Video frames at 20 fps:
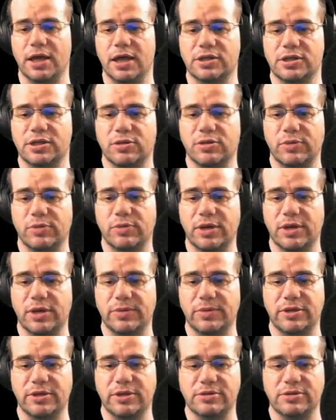So we're going
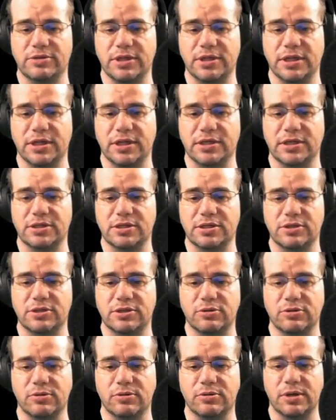to be using this
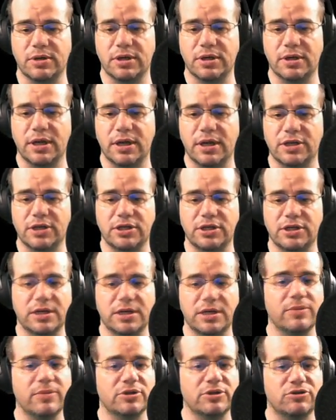to actually
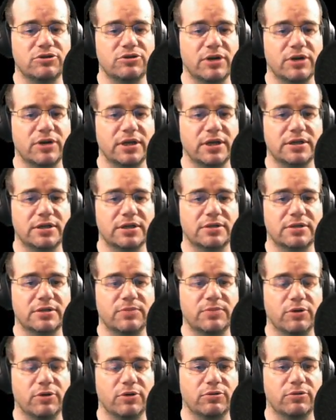demonstrate
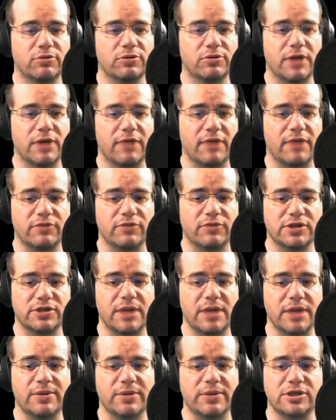both average
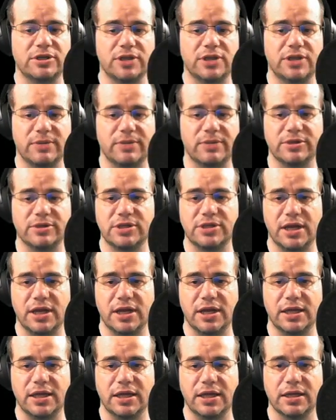damage, damage
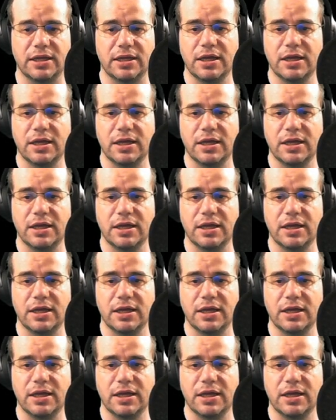stacking,